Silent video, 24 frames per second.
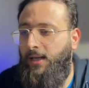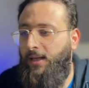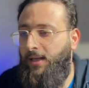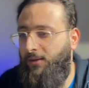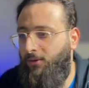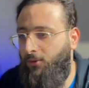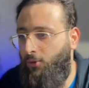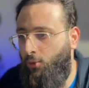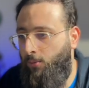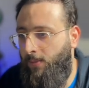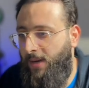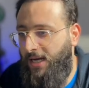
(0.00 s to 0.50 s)

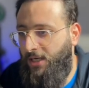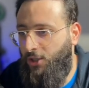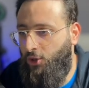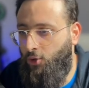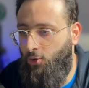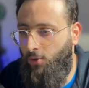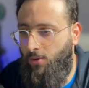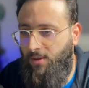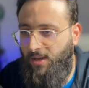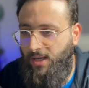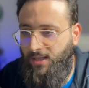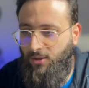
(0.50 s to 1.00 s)
to make sure
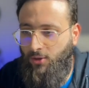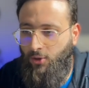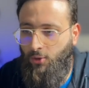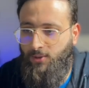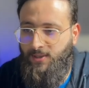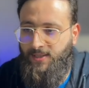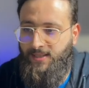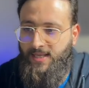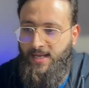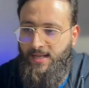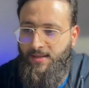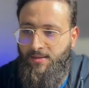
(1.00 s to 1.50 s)
that you
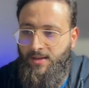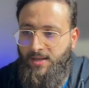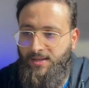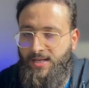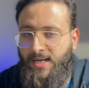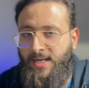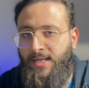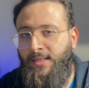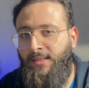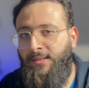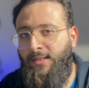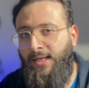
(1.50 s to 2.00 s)
set the
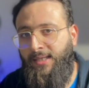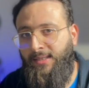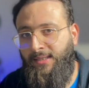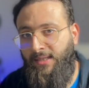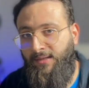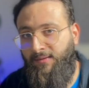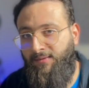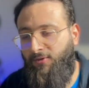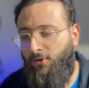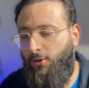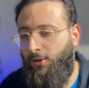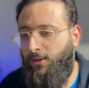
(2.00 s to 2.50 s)
tenant ID
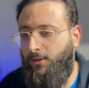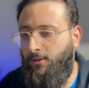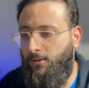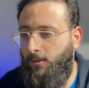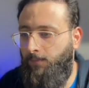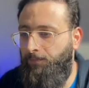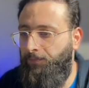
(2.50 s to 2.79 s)
for it.